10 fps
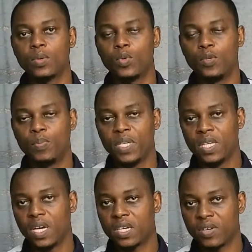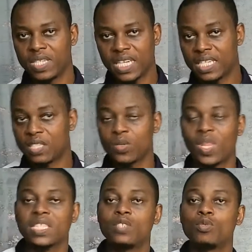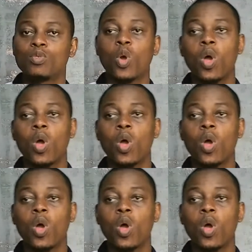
would be a great idea so that it will